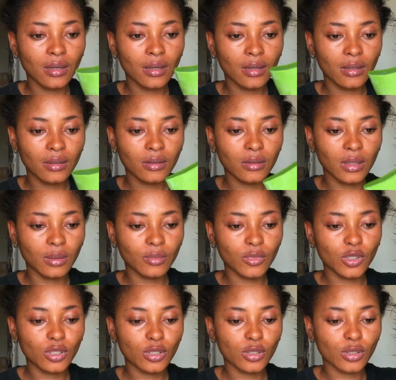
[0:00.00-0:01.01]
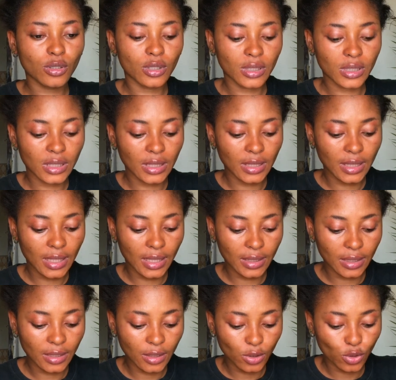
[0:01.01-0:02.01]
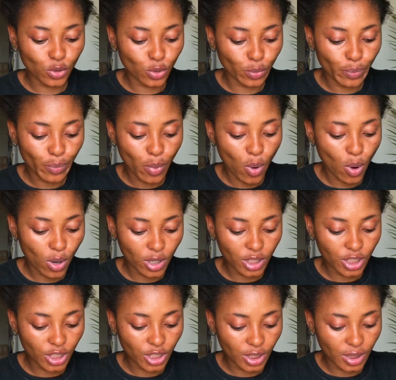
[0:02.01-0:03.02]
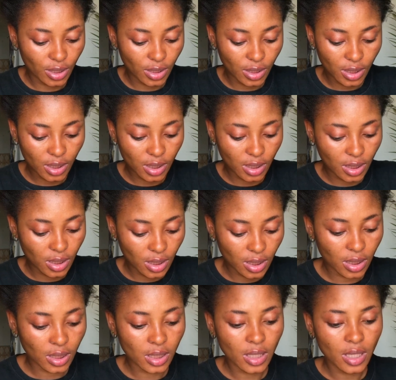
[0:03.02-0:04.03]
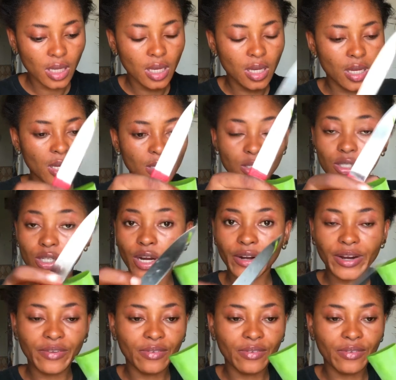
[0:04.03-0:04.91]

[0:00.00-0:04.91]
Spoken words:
So I'm just cutting that into portions. Sorry if you